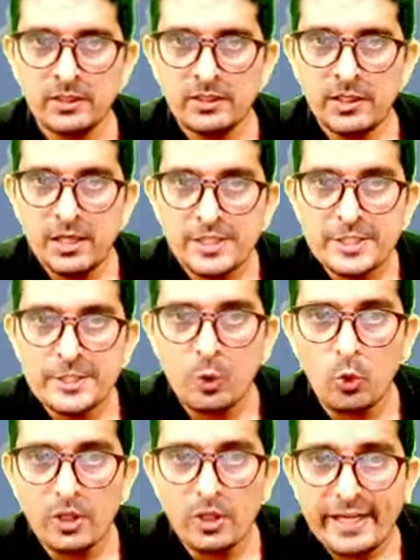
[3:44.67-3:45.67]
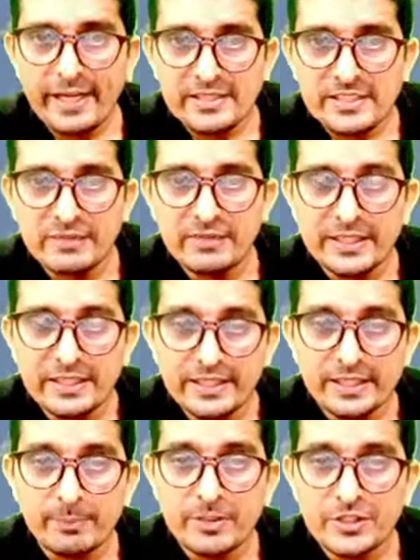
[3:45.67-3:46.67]
Retroactive
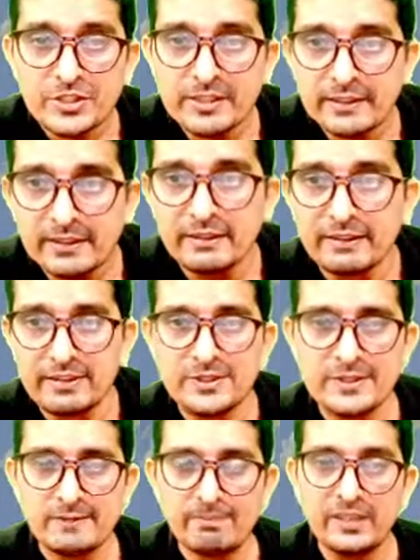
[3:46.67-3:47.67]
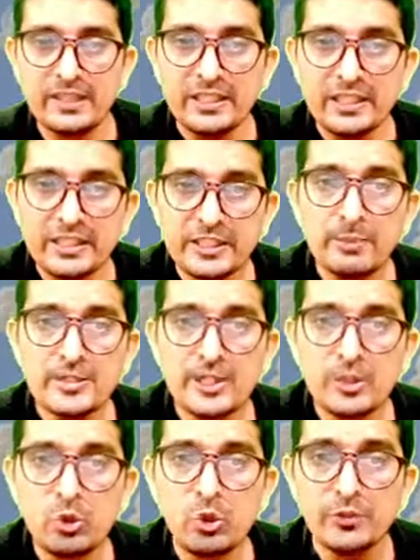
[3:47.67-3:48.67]
inhibition is the inhibition
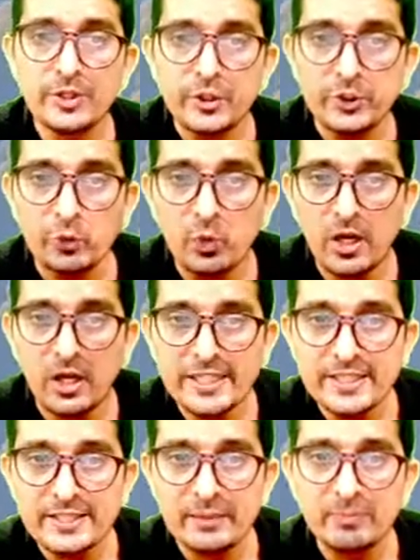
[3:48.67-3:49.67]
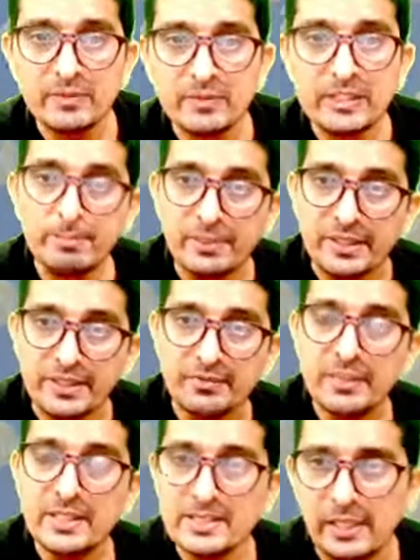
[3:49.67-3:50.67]
of a new item in the
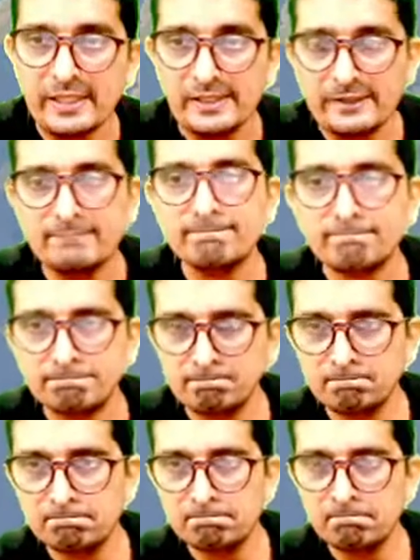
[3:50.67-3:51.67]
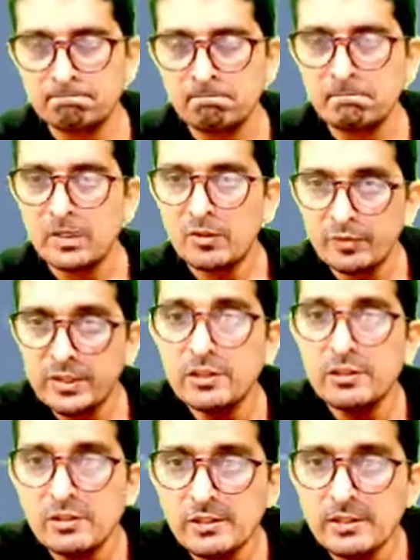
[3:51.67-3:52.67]
previous item. We
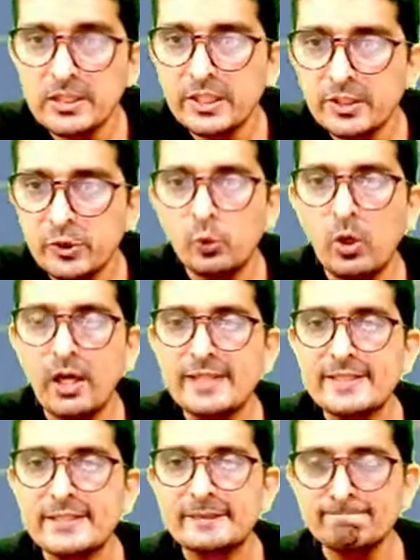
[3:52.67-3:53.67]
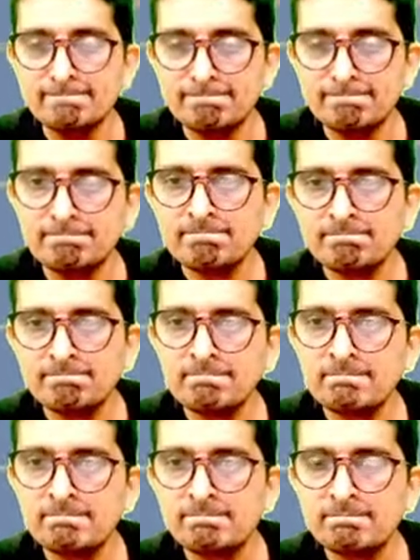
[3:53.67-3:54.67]
learn a new item,
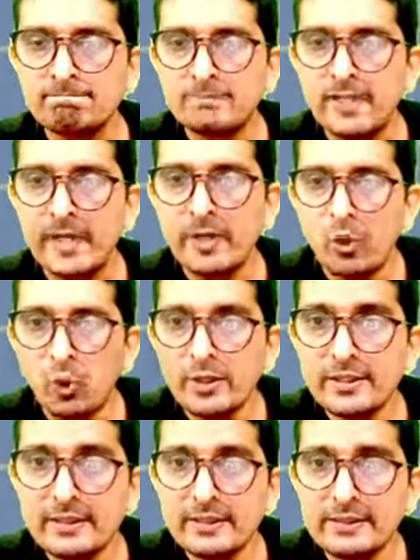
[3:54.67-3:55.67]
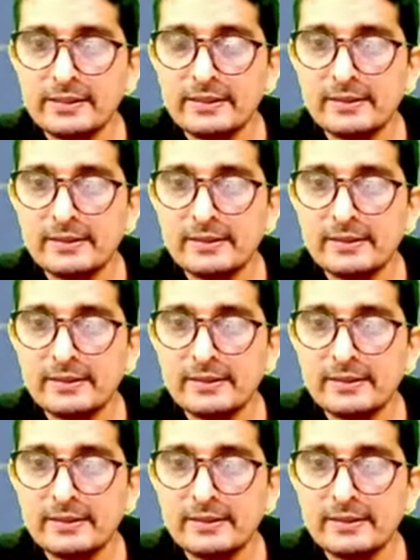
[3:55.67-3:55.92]
and on the